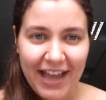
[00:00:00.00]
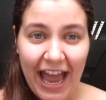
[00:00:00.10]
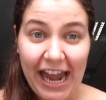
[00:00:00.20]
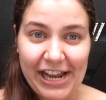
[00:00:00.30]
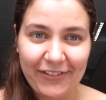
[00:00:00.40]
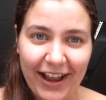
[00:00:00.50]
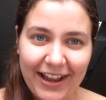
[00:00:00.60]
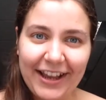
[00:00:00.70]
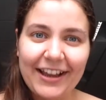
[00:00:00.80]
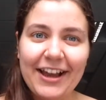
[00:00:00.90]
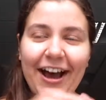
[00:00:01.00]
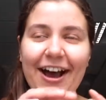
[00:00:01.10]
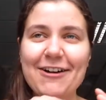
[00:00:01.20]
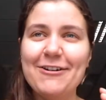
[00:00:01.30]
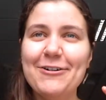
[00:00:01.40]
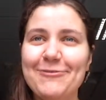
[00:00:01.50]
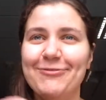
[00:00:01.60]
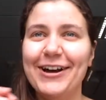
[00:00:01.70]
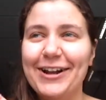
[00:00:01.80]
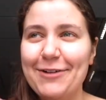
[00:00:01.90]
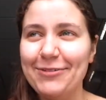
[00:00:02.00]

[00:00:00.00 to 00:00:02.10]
Anyway, uh, our